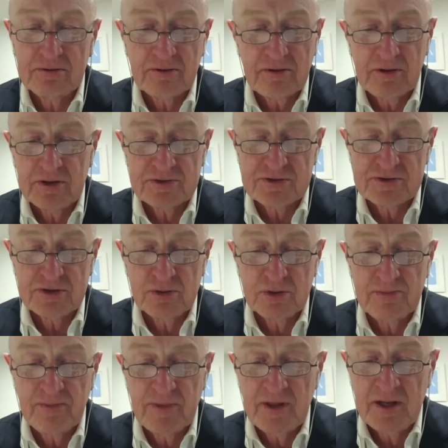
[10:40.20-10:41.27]
close to it,
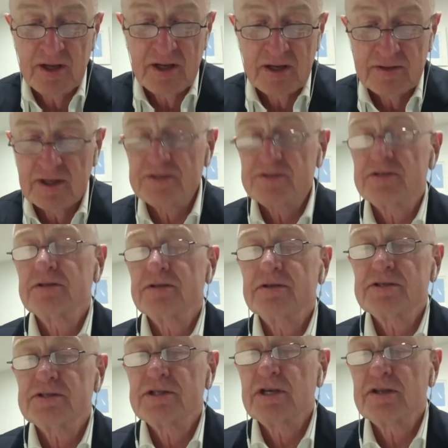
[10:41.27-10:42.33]
that's it,
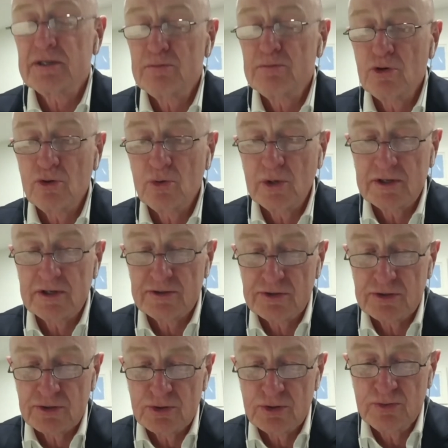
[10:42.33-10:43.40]
there's nothing more we can
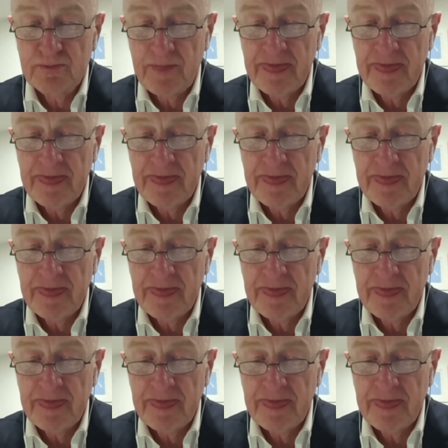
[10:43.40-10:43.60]
do.